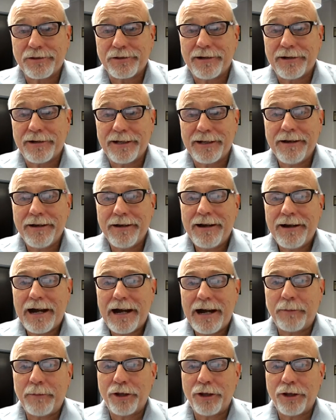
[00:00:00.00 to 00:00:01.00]
So I'm
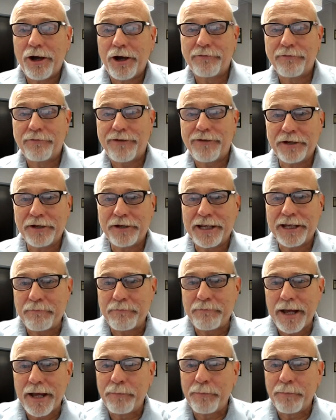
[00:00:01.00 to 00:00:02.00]
a long
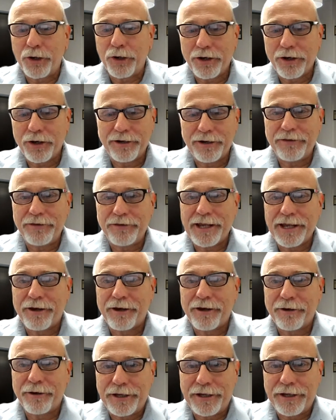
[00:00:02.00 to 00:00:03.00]
founding member of
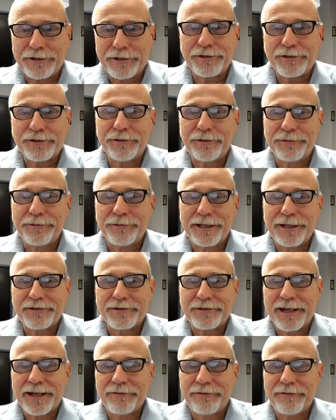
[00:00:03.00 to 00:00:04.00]
the area, so
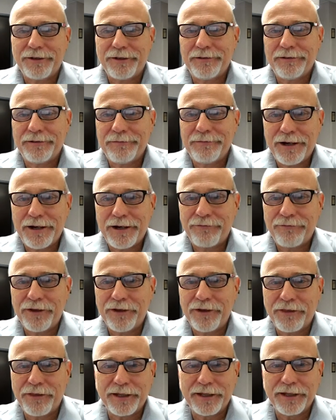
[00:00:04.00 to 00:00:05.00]
that's kind of a
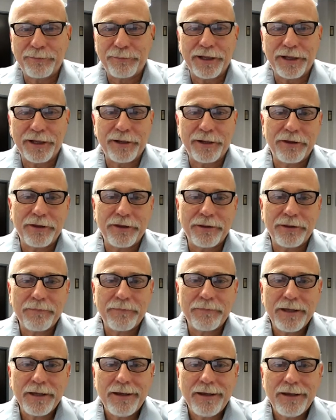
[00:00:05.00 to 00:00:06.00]
fun thing to play
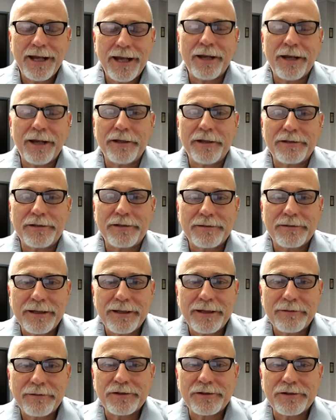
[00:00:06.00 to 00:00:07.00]
with. Anyways,
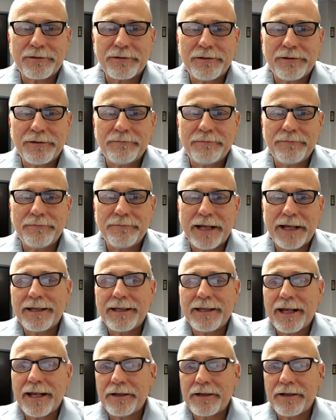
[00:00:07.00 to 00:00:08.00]
it was
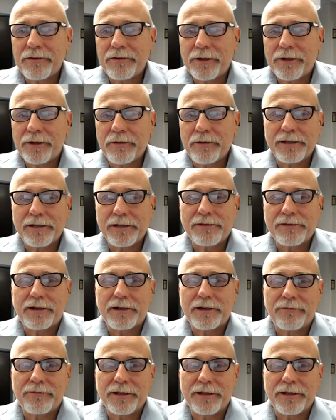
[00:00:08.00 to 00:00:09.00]
1983 when I
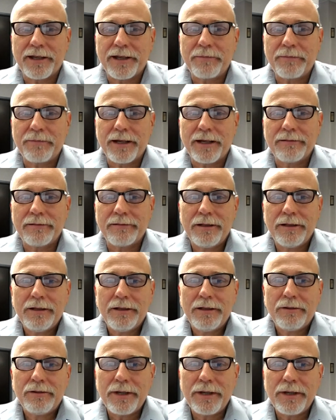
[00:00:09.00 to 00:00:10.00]
started for Tapecon.
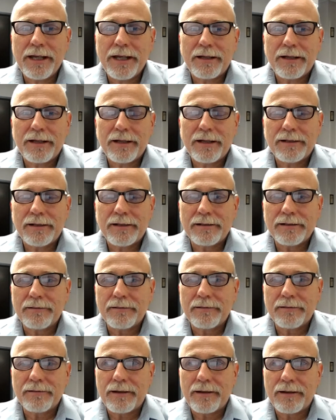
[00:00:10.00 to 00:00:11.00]
We had,
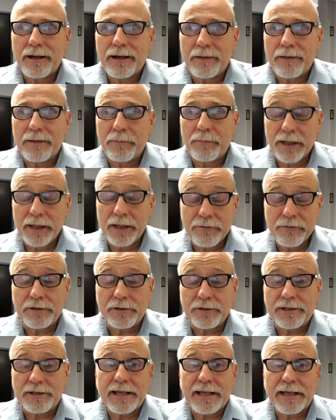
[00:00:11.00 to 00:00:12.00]
I believe
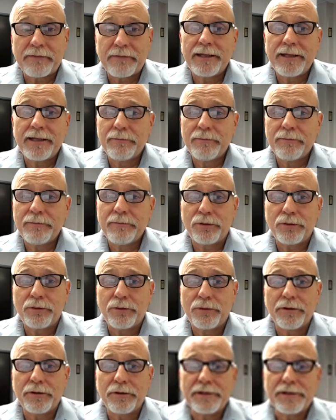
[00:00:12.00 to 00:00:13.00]
it was 17
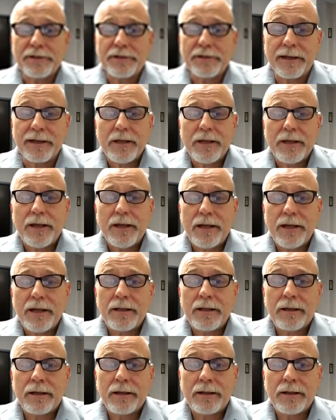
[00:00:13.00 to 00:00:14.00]
employees at the time.
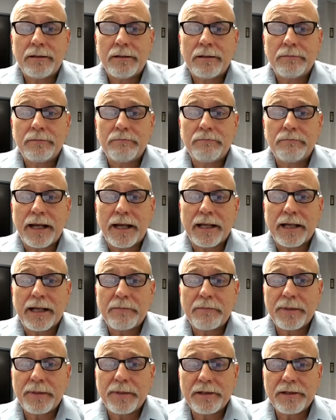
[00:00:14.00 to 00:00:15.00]
And
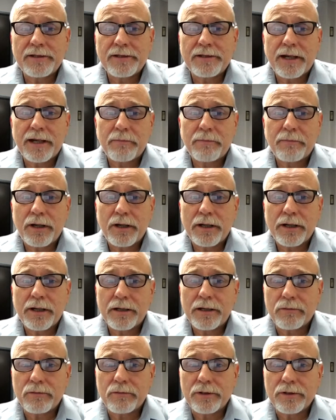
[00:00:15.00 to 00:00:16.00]
my capabilities
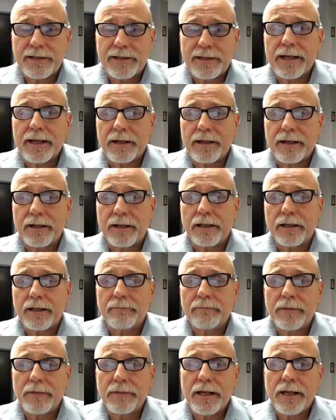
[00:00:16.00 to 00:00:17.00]
that I brought here was die
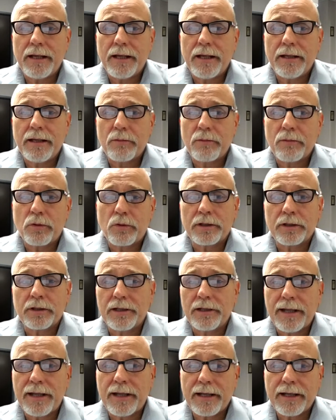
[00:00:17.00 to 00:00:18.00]
cutting. And I
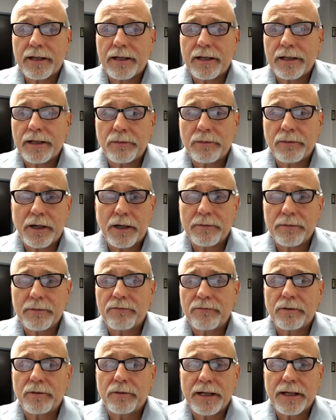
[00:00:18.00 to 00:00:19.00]
worked in the die cutting
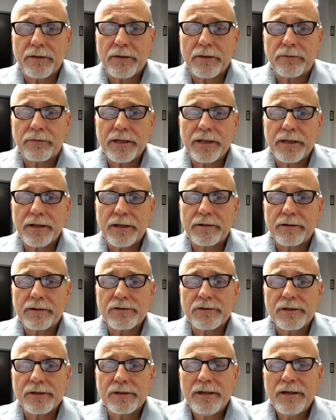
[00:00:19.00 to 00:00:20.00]
department for about 3
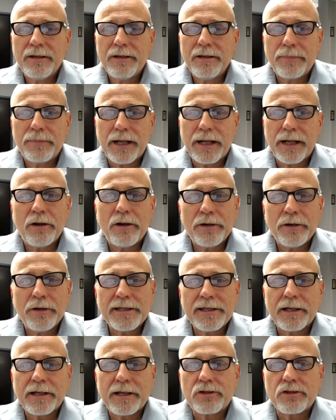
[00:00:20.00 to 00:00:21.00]
years. But I
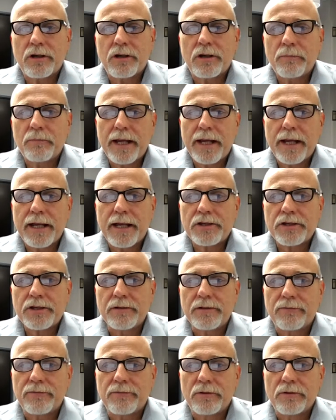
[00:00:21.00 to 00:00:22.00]
always had a strong
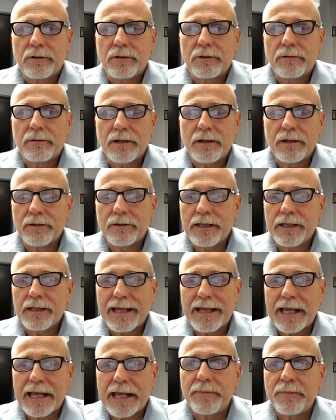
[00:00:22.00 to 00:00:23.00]
passion for all
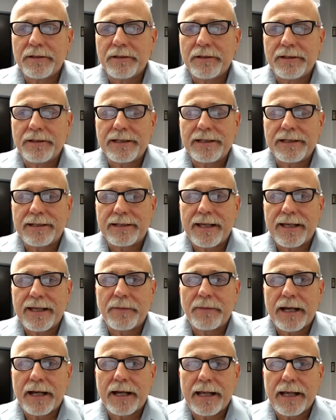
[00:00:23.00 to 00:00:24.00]
the capabilities that
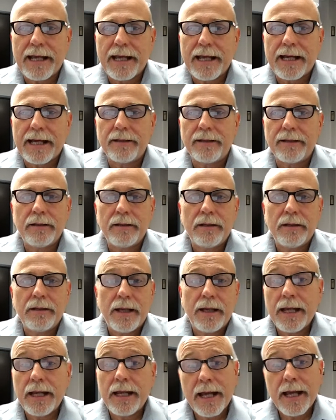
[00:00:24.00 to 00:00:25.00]
Tapecon had.
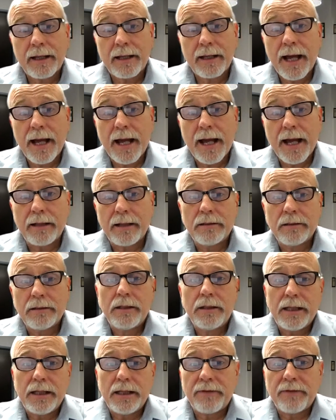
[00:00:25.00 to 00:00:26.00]
And they had a lot,
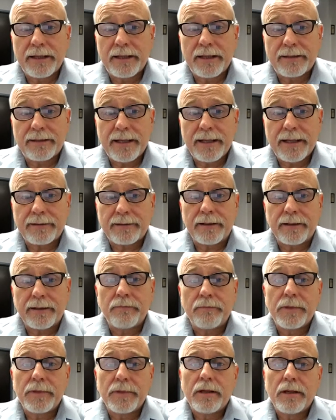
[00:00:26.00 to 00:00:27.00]
even at that
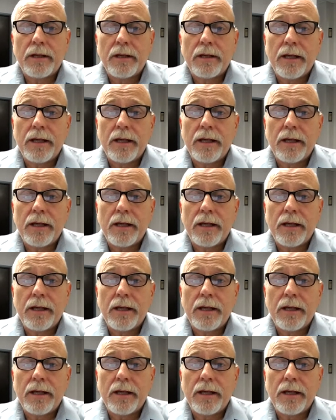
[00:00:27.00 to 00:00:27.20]
time.